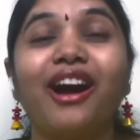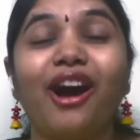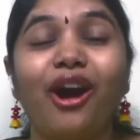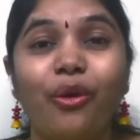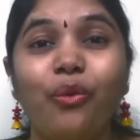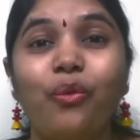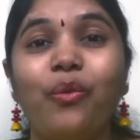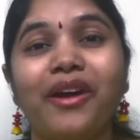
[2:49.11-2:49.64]

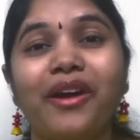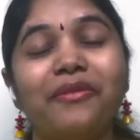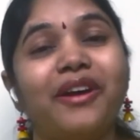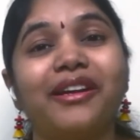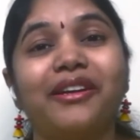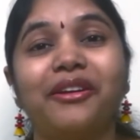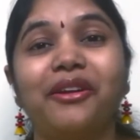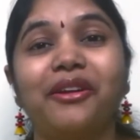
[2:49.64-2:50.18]
How I
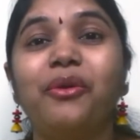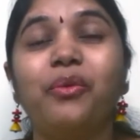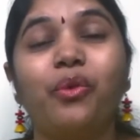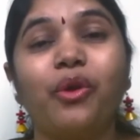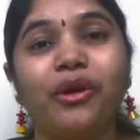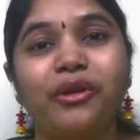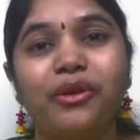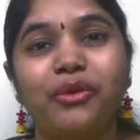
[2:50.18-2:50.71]
wonder
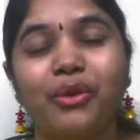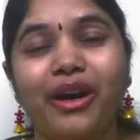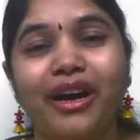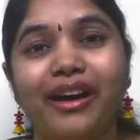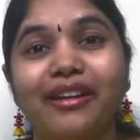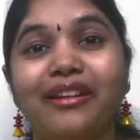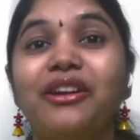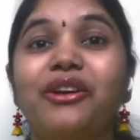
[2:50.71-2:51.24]
what you
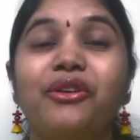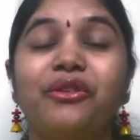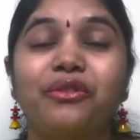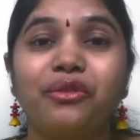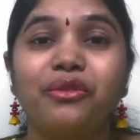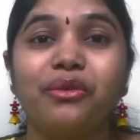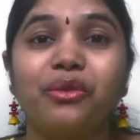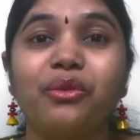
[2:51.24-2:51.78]
are.
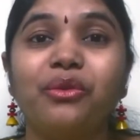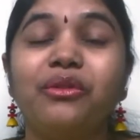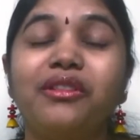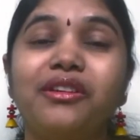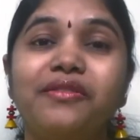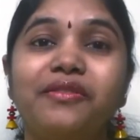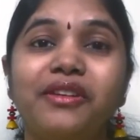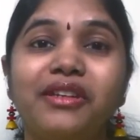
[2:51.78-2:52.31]
So the